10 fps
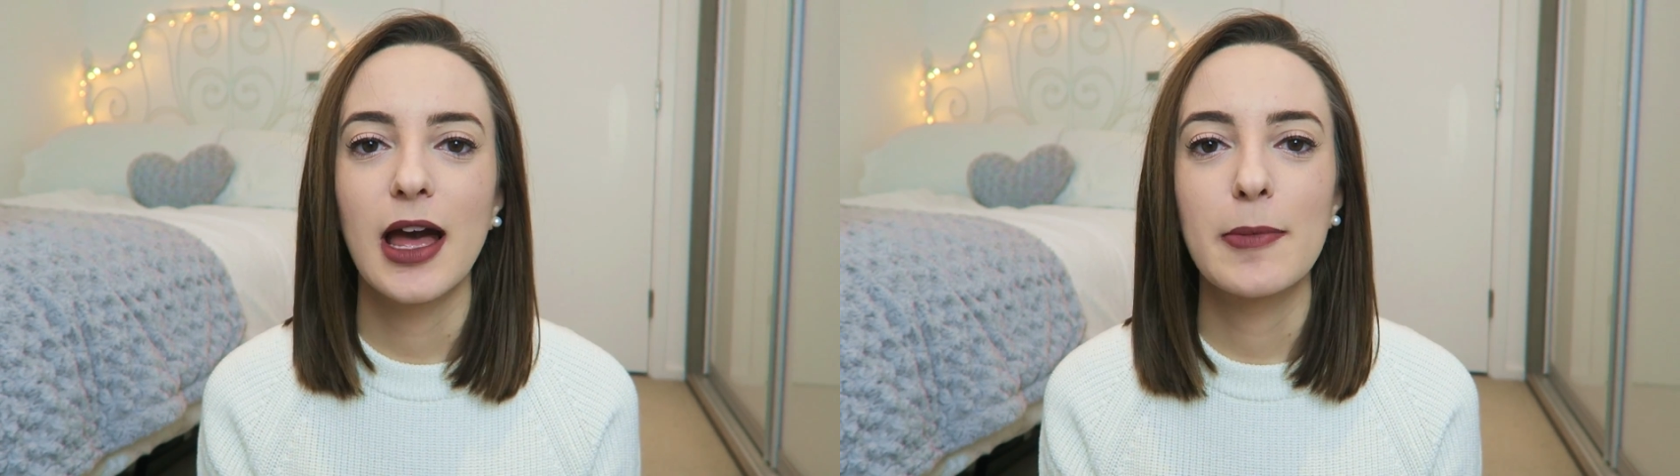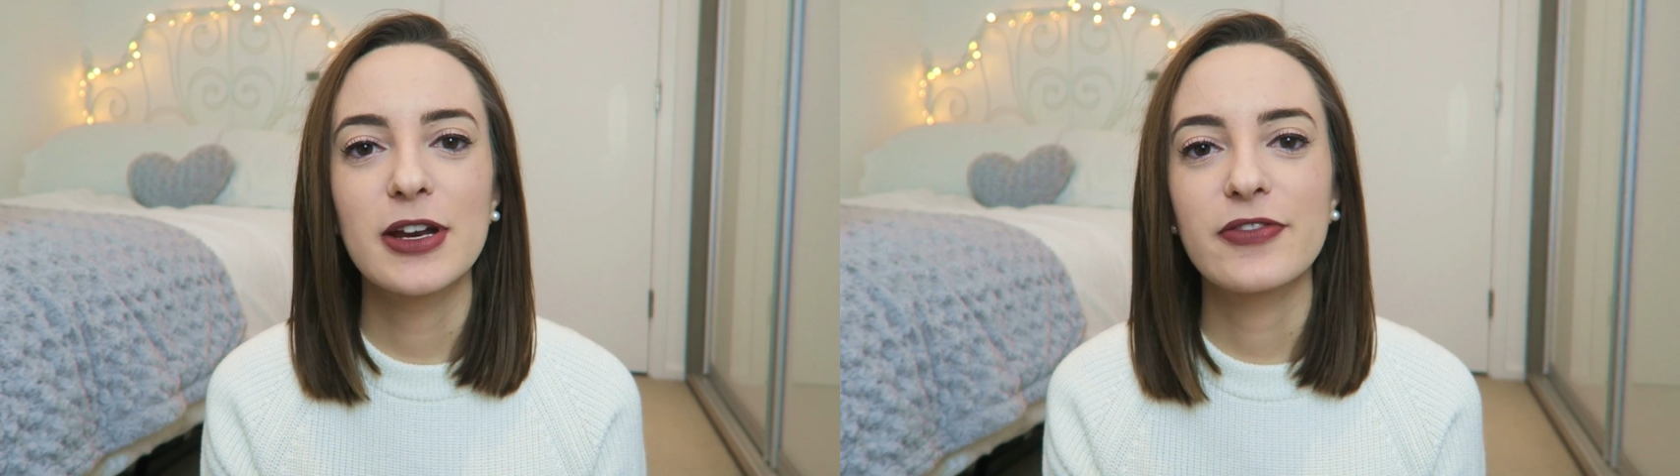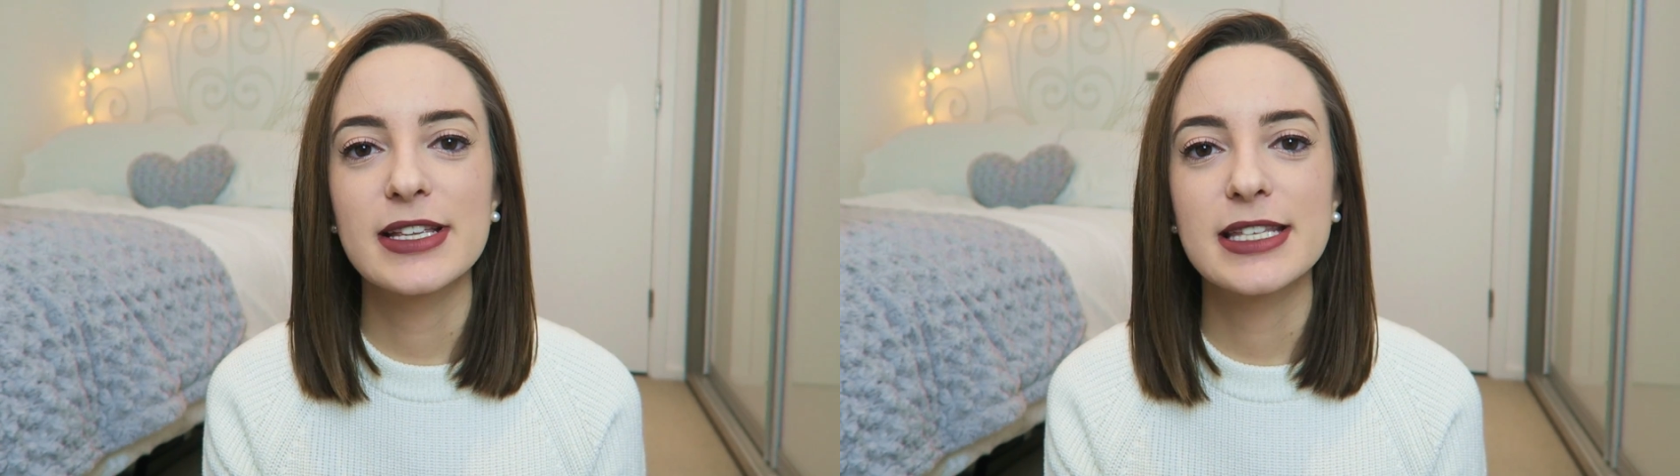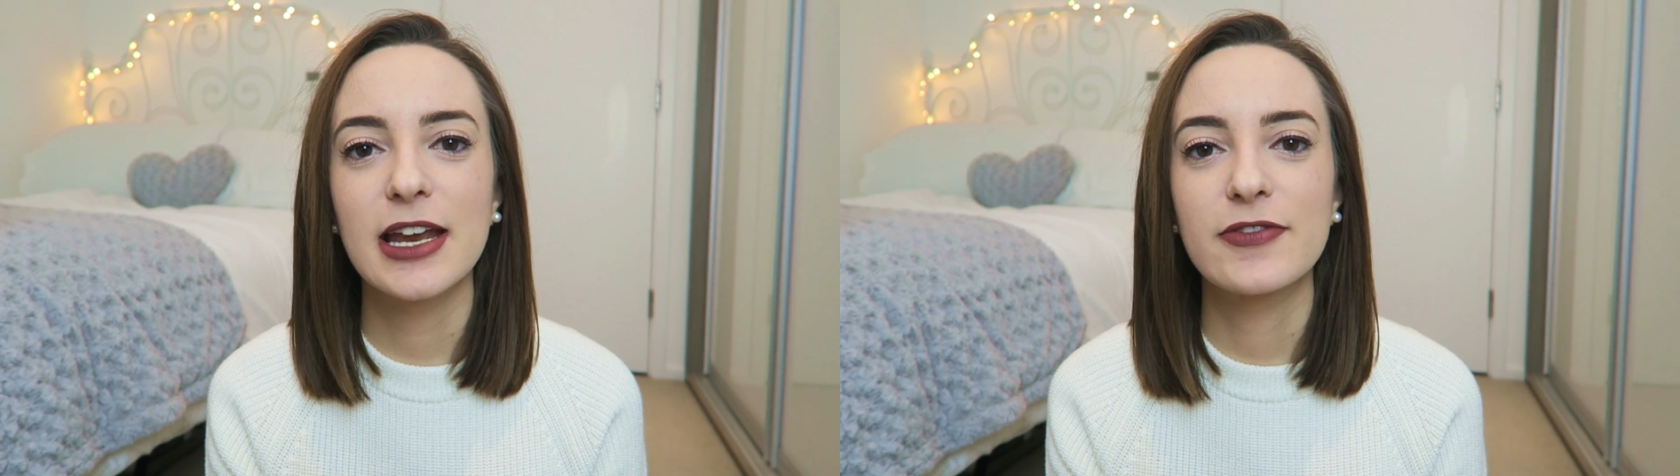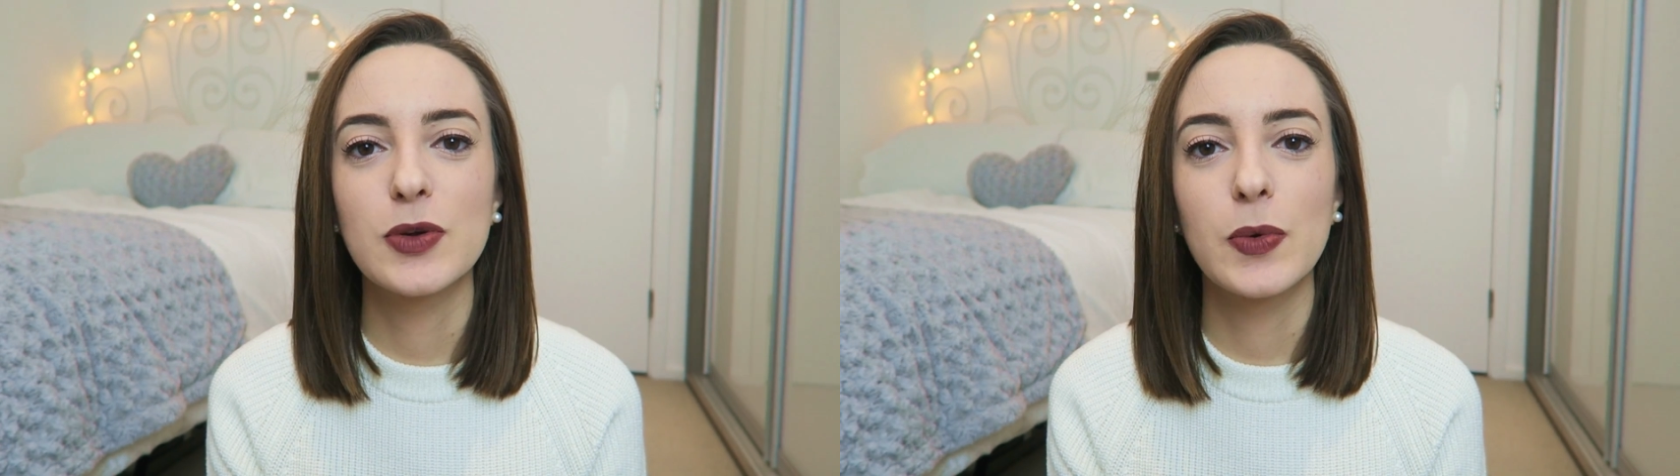A bit of insight
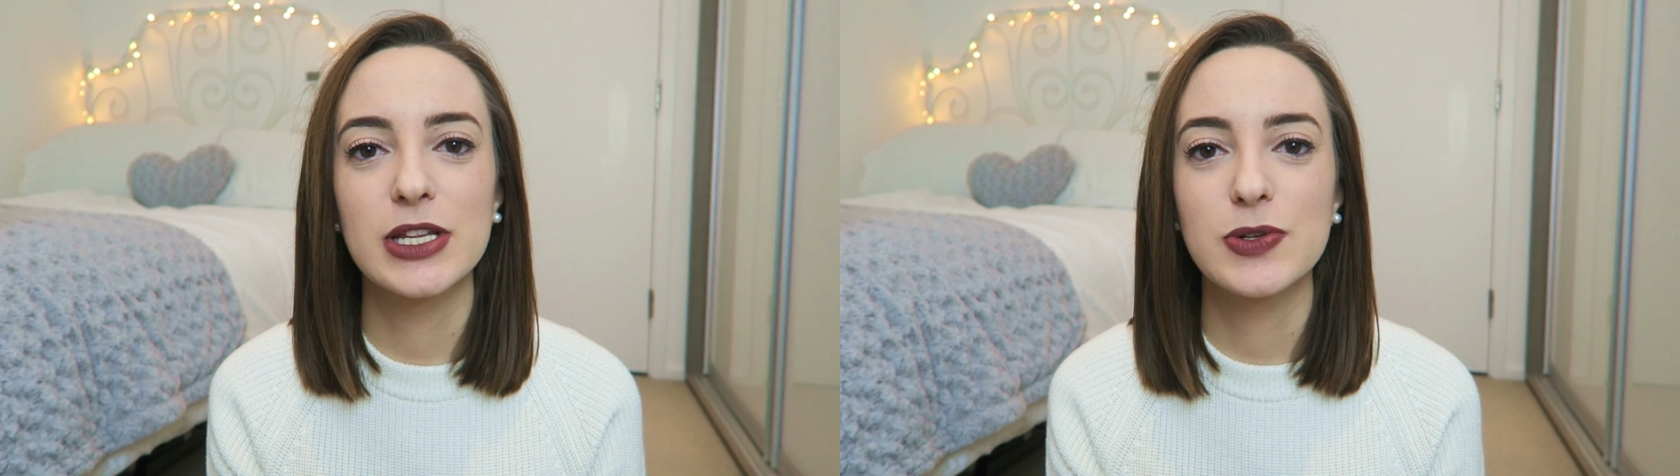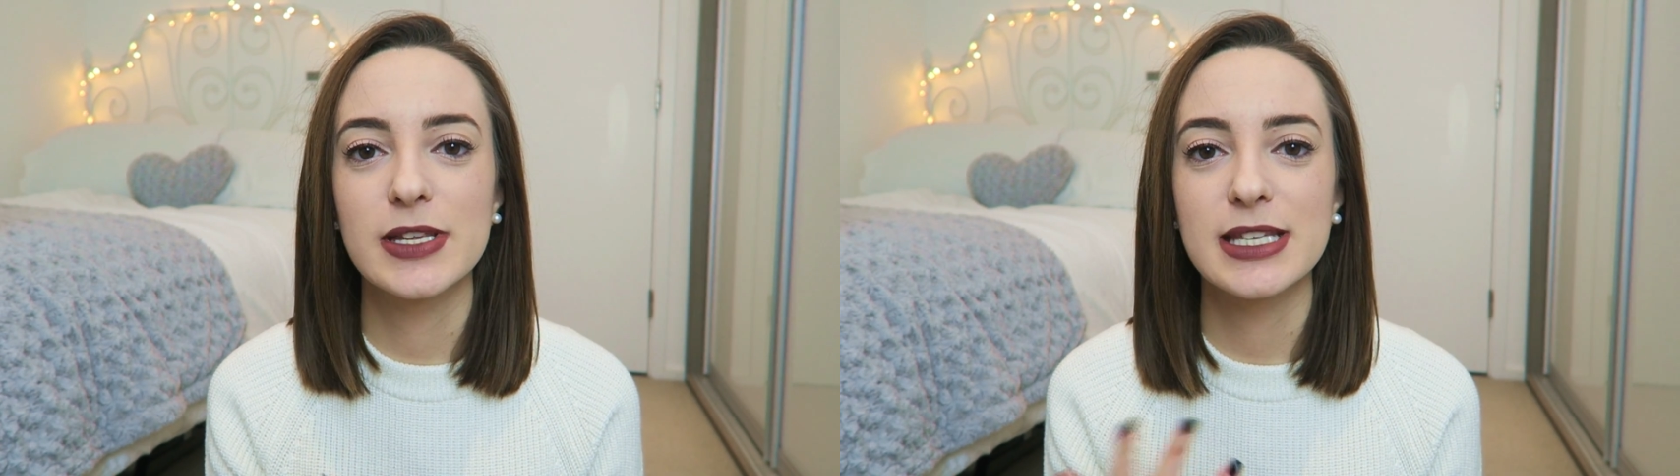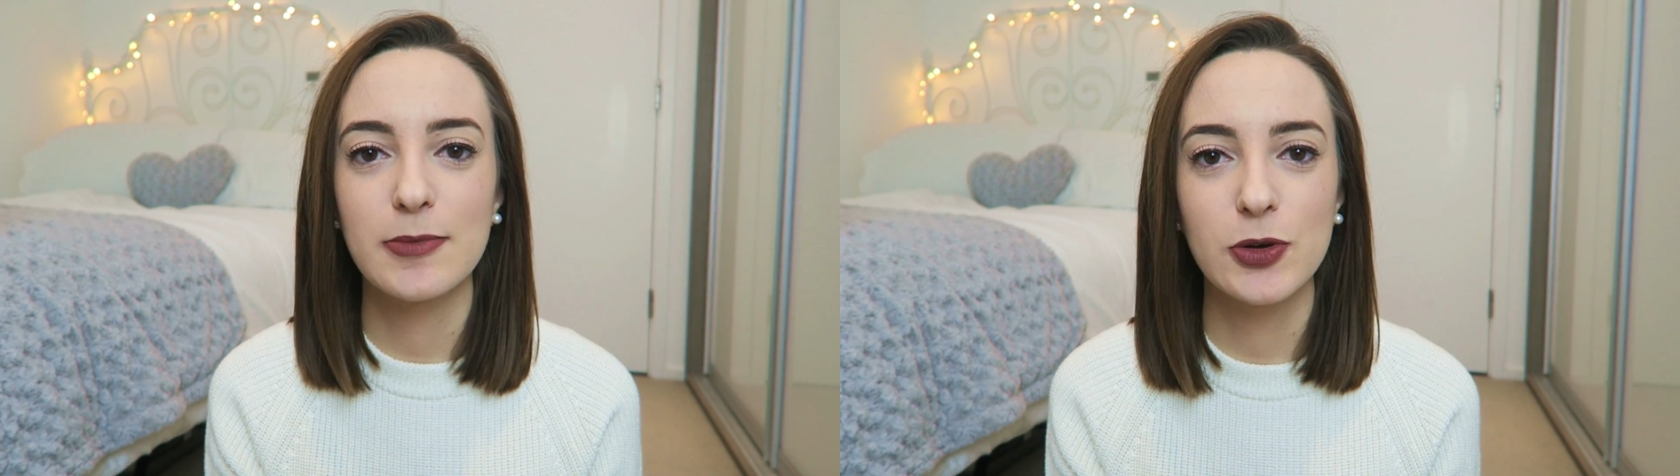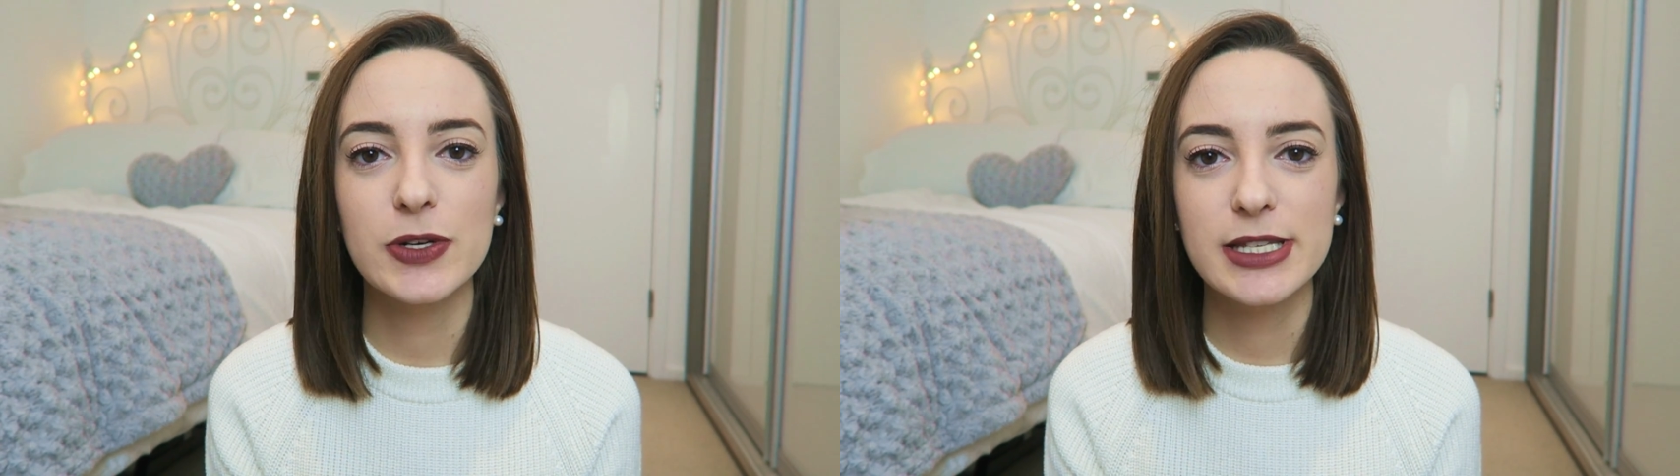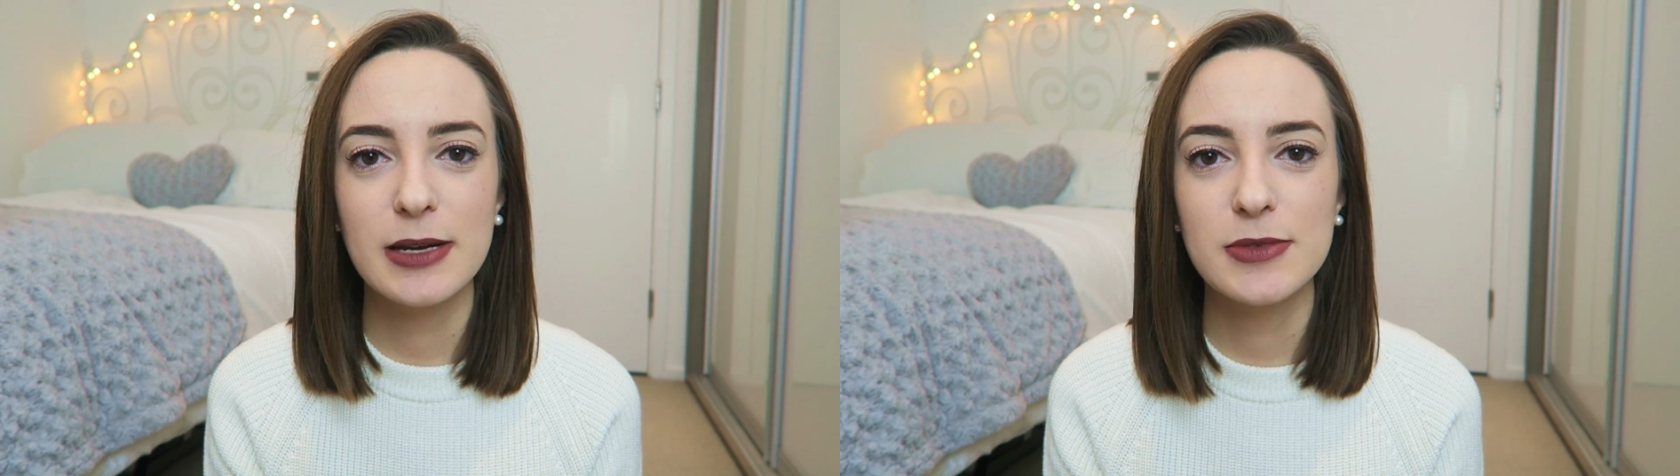if you went to the same
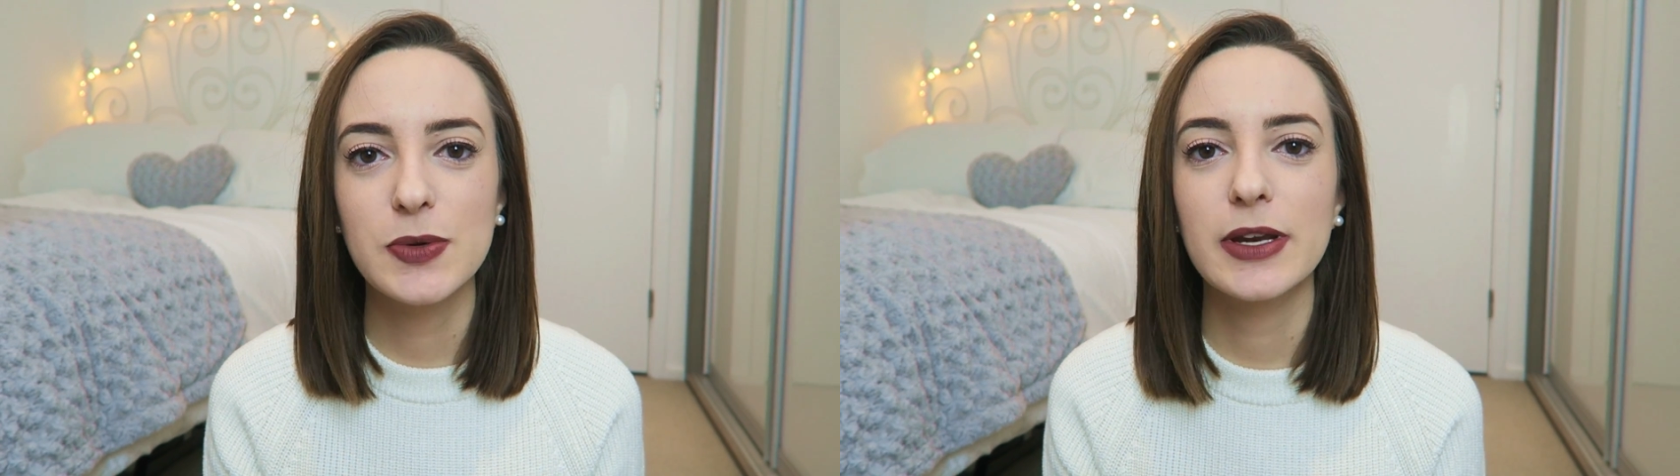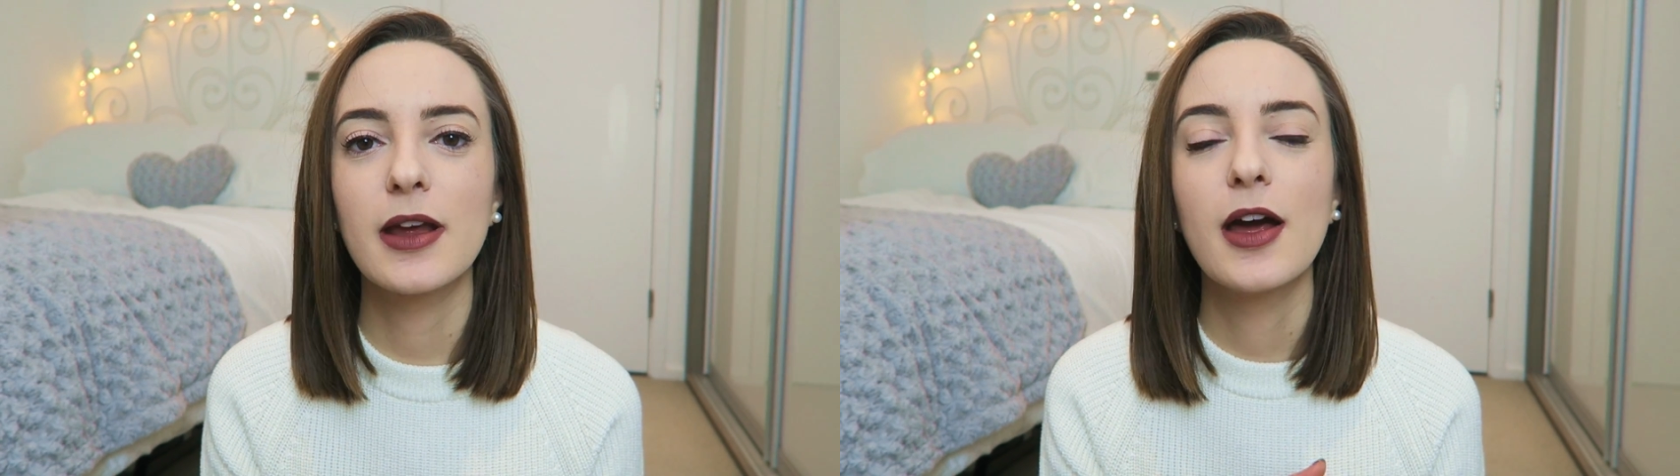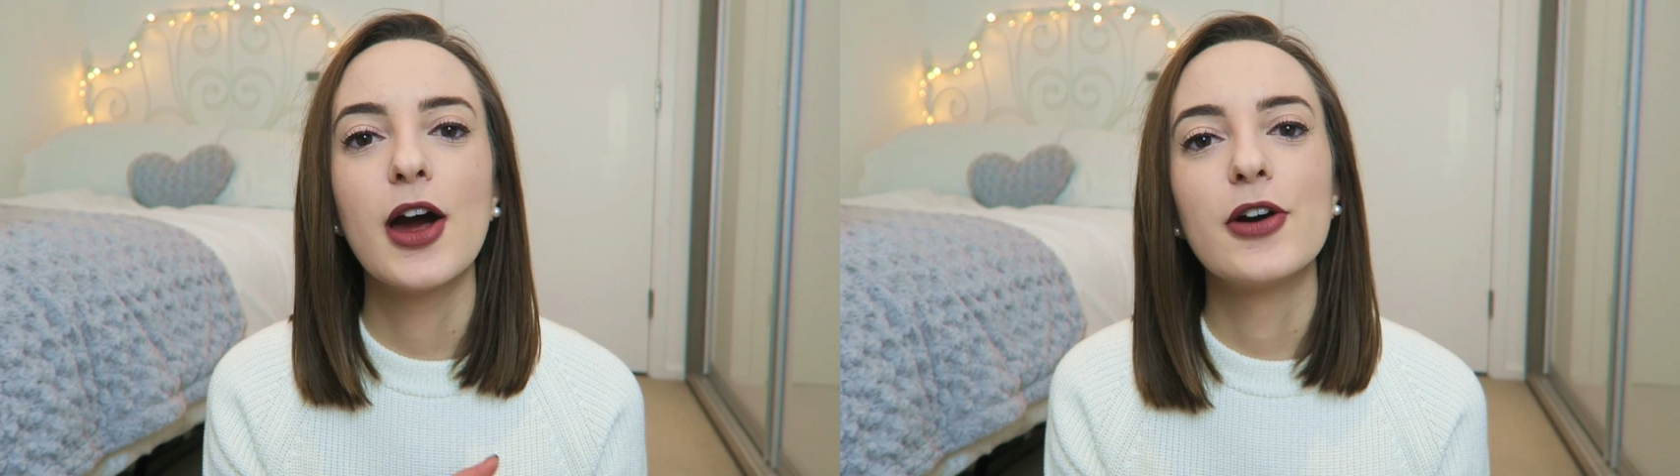course that I'm doing.